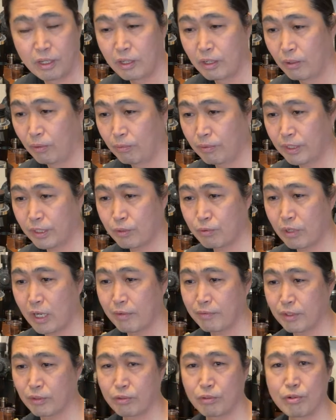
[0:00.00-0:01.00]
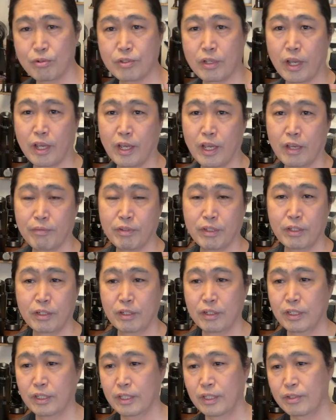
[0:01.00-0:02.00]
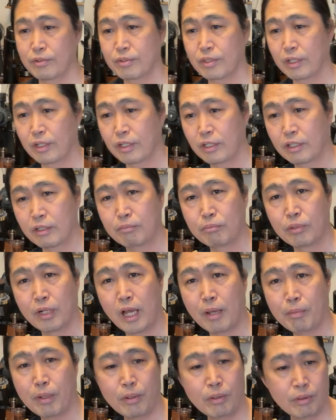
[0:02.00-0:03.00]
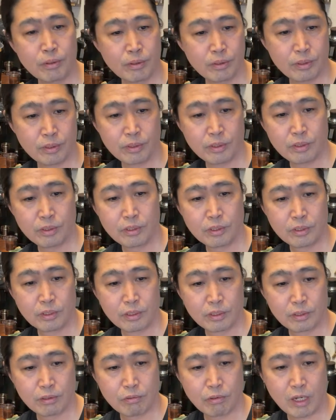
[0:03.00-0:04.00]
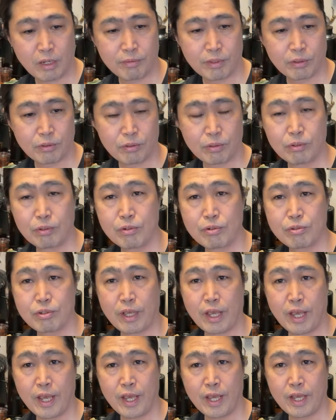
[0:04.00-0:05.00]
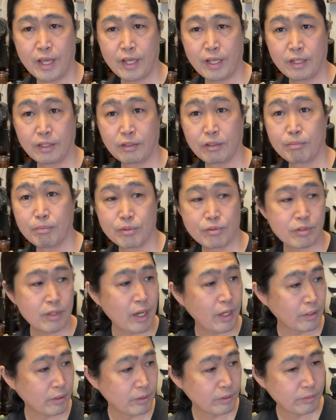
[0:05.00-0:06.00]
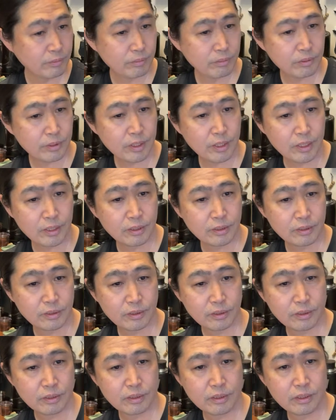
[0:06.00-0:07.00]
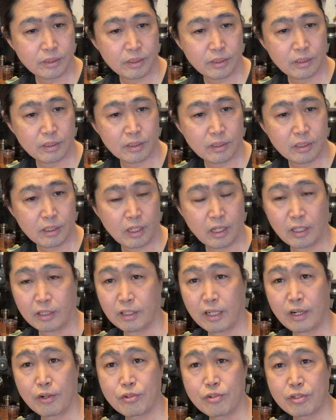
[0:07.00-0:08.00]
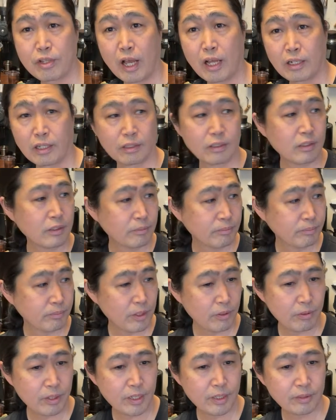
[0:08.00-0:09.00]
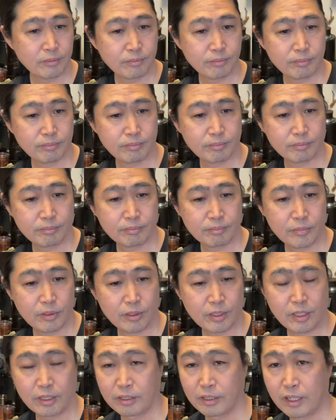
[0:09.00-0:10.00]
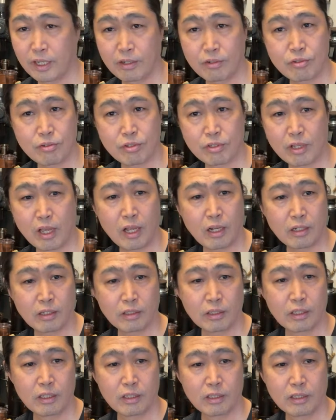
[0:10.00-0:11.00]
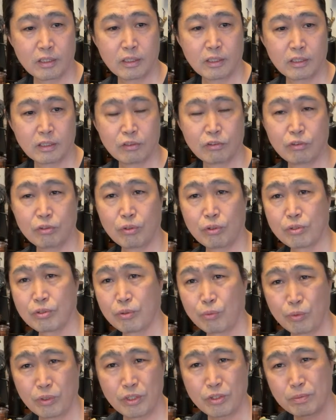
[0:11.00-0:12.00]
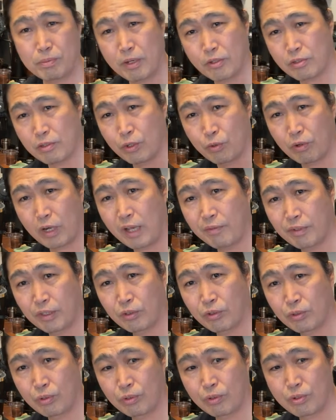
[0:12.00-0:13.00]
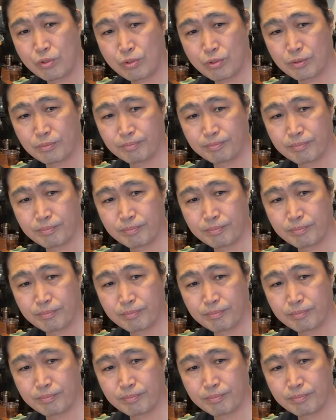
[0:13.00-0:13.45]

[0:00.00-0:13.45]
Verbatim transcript: only gravity tools I have here is the Bravo, gravity tools, and the Pesado. Okay, uh, they are solid. All right, again, they are solid tools. With especially gravity tools,